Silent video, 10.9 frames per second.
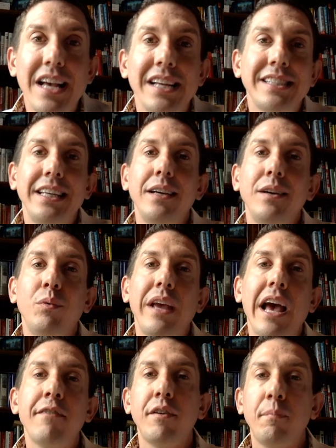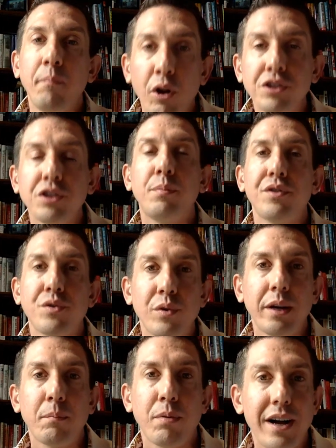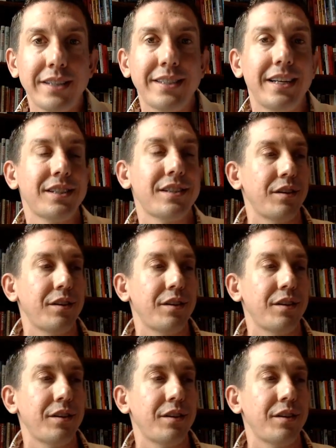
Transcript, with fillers: See, we have a multiple sorting process.